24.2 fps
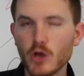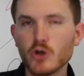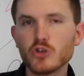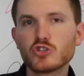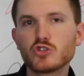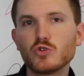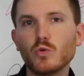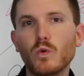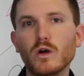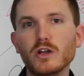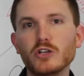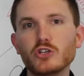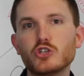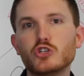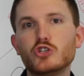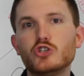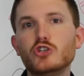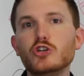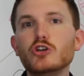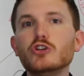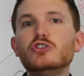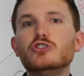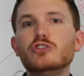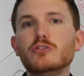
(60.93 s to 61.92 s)
So what
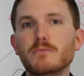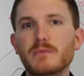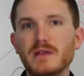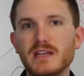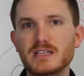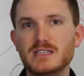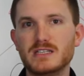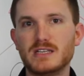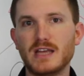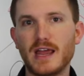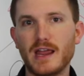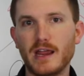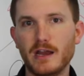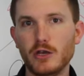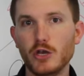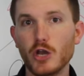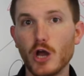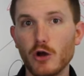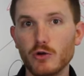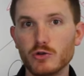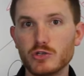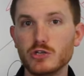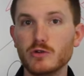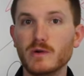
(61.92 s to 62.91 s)
should you be saying
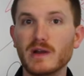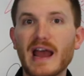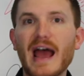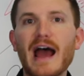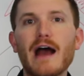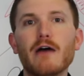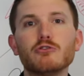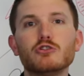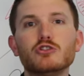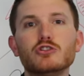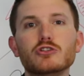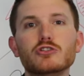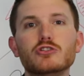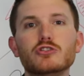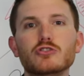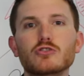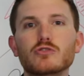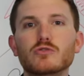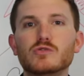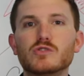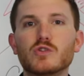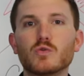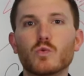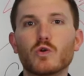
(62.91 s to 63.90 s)
no to, and how should you
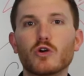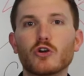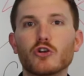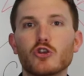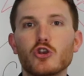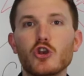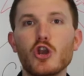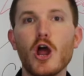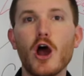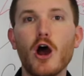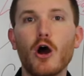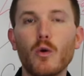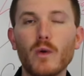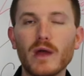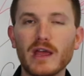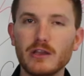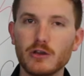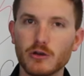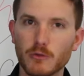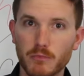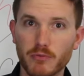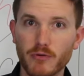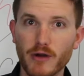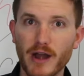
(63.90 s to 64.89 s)
use the word no in
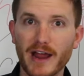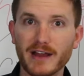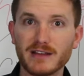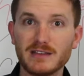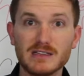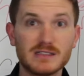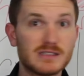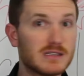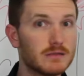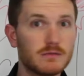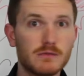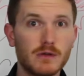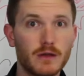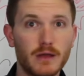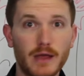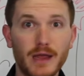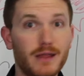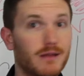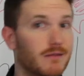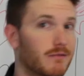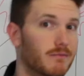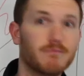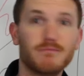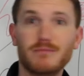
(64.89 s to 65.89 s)
your practice and,
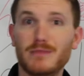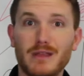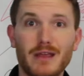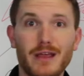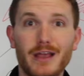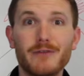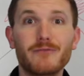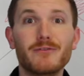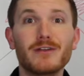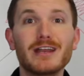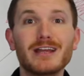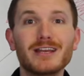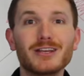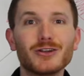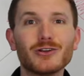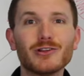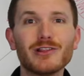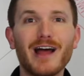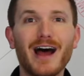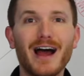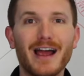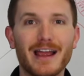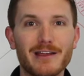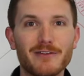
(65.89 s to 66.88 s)
hey, even in your
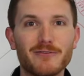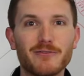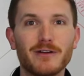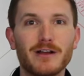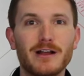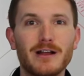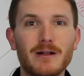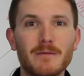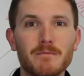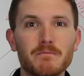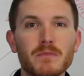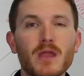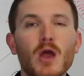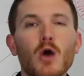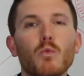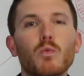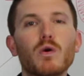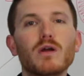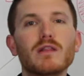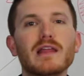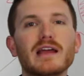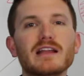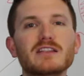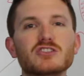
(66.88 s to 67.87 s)
life?
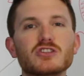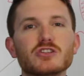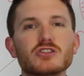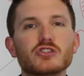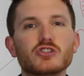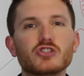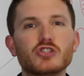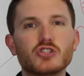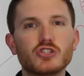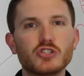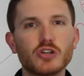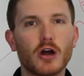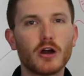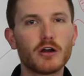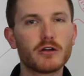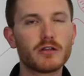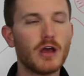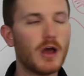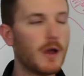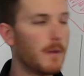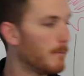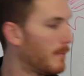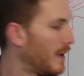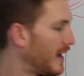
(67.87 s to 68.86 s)
Well, let's
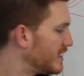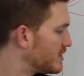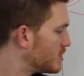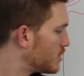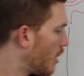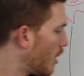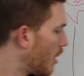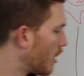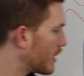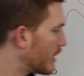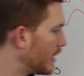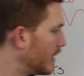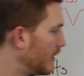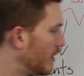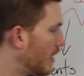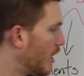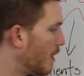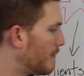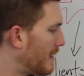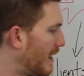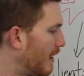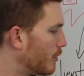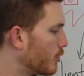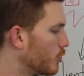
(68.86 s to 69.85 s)
start by talking
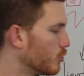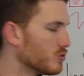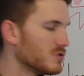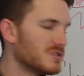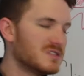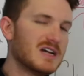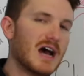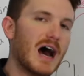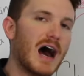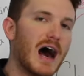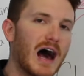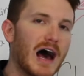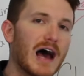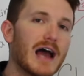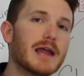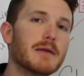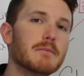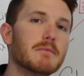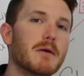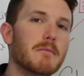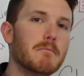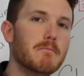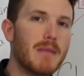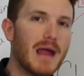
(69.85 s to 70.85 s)
about your
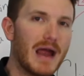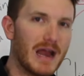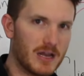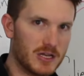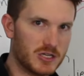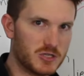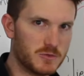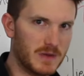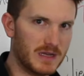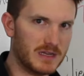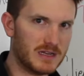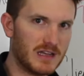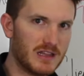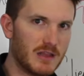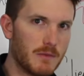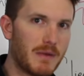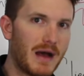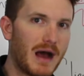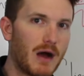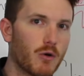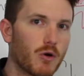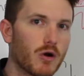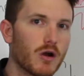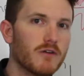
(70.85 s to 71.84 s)
time management and the
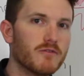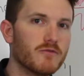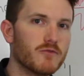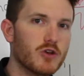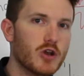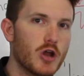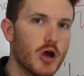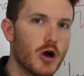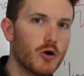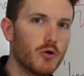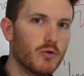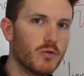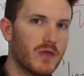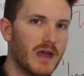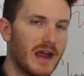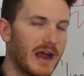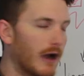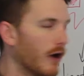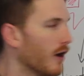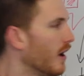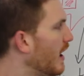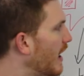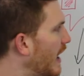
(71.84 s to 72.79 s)
power of no there.